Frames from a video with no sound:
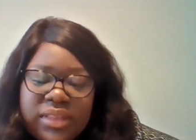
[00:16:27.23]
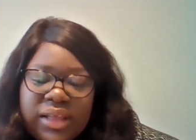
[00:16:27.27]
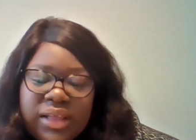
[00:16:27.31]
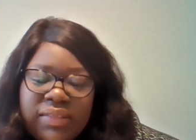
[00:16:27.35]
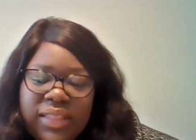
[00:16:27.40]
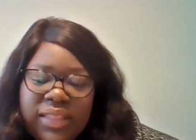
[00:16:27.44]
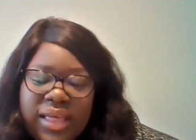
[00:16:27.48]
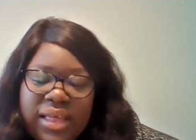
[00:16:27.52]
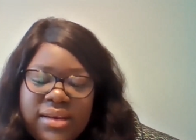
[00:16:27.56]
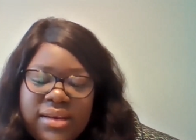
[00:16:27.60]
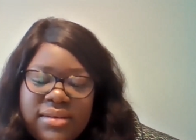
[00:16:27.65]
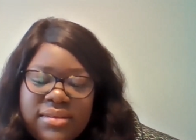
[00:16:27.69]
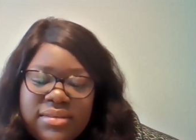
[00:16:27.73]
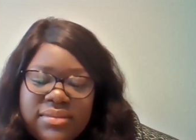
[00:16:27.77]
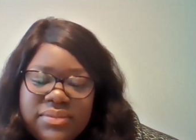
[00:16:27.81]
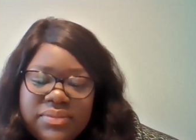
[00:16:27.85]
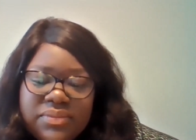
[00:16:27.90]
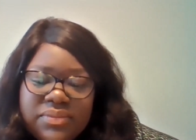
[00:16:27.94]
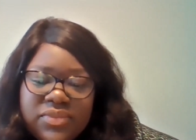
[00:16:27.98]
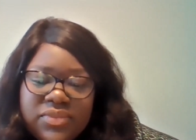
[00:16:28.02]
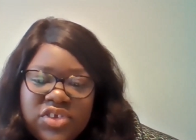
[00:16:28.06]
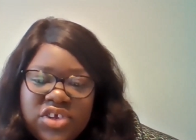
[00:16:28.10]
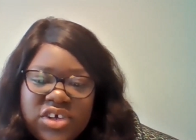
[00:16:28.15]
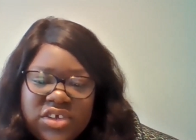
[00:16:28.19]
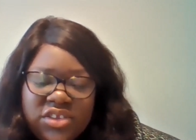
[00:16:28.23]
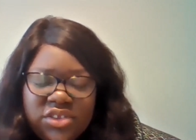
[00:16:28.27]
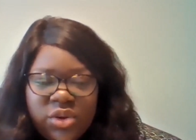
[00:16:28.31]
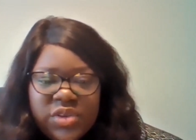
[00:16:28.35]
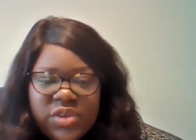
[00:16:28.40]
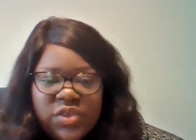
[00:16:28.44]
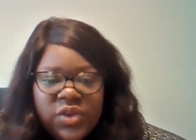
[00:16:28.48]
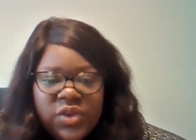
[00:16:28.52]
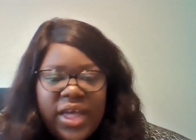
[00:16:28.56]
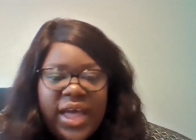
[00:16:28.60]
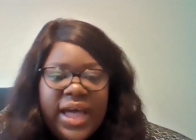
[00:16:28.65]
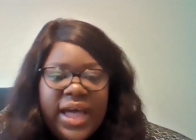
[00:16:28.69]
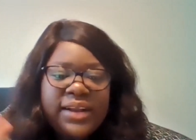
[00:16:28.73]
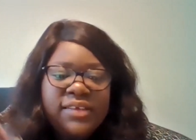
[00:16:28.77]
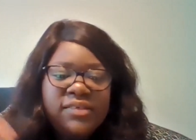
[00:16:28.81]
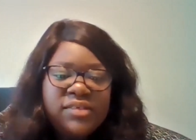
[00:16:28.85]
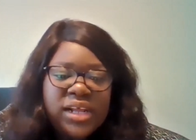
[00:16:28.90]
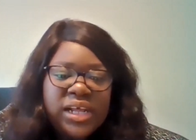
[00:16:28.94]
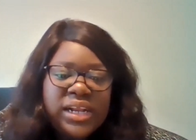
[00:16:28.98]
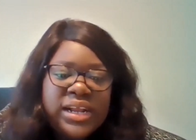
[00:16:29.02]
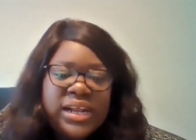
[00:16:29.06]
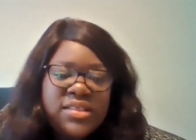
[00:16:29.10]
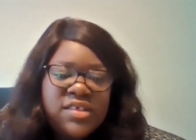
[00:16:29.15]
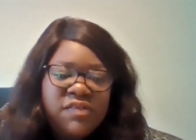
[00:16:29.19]
And then just to also add
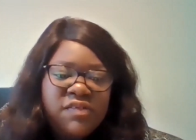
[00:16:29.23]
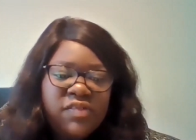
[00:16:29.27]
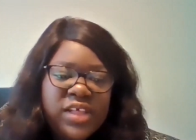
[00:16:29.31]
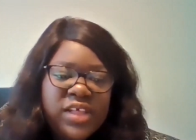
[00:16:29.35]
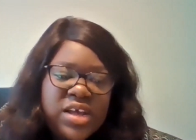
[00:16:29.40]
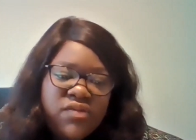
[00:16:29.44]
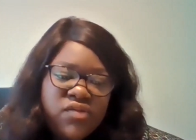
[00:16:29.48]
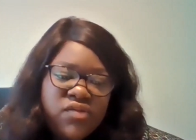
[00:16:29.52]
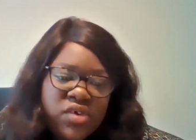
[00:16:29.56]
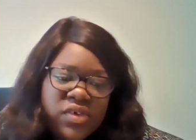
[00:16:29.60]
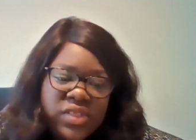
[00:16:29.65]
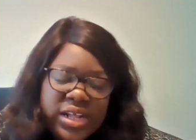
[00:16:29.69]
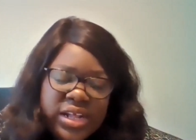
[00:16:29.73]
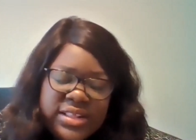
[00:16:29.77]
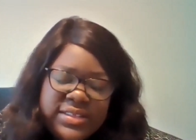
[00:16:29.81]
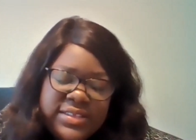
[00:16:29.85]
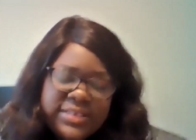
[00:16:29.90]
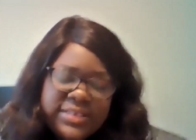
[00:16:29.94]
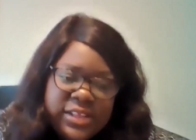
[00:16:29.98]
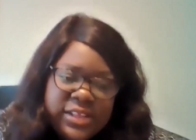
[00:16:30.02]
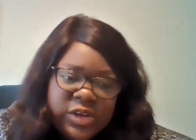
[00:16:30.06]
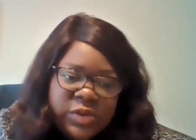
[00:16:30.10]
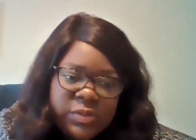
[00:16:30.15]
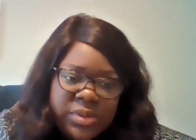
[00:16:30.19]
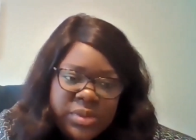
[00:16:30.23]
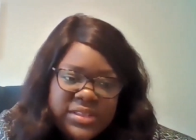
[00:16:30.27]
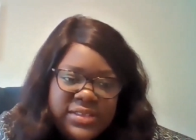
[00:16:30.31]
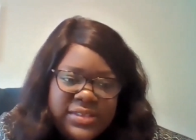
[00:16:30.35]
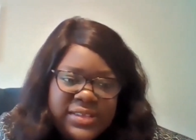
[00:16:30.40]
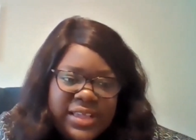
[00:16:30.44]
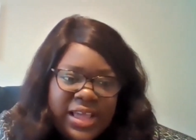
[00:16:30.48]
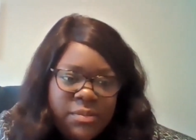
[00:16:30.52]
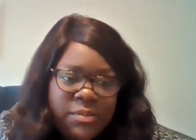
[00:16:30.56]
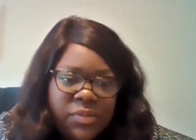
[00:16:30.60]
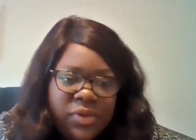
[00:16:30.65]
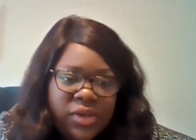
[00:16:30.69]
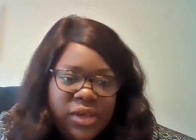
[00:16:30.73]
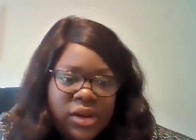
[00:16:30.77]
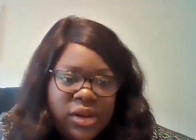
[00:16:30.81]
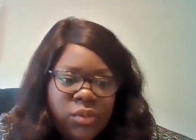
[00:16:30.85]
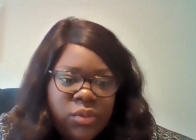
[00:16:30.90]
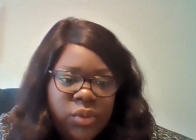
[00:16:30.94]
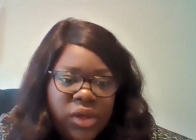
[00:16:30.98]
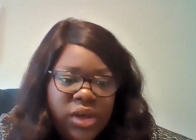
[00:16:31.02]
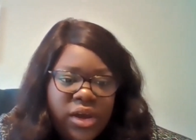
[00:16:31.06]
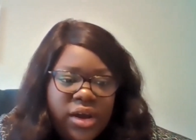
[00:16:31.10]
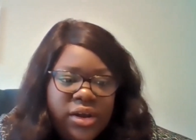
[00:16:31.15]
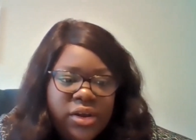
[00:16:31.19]
another flavor that's a little bit Zambian,
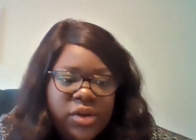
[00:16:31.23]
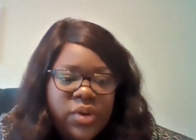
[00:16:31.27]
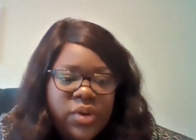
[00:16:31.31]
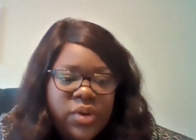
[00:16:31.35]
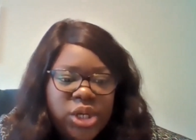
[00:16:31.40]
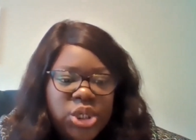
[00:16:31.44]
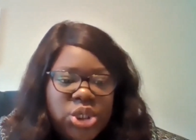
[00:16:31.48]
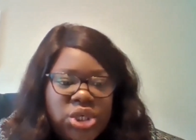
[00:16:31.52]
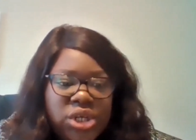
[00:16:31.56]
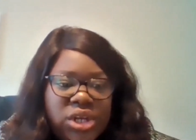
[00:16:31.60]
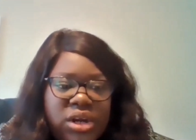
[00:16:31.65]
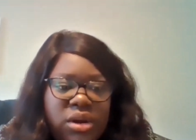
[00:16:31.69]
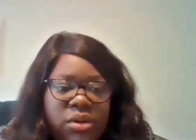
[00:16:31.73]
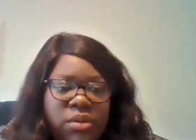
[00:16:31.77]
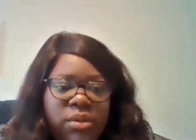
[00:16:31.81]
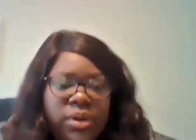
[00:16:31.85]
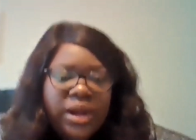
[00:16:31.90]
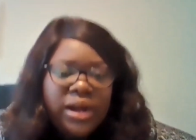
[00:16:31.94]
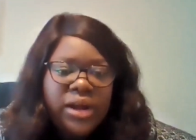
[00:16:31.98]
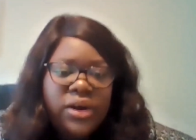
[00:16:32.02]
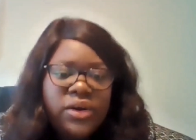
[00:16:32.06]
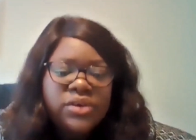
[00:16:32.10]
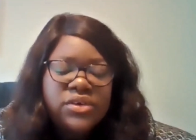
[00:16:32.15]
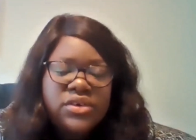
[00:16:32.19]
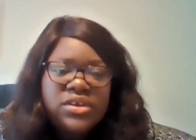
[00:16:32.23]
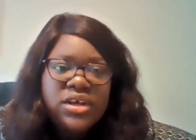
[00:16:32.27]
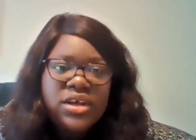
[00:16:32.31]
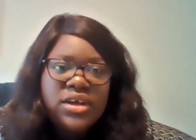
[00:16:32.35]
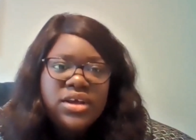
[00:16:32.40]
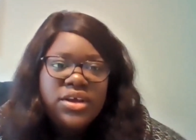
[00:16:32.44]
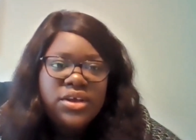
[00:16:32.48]
we got a question around,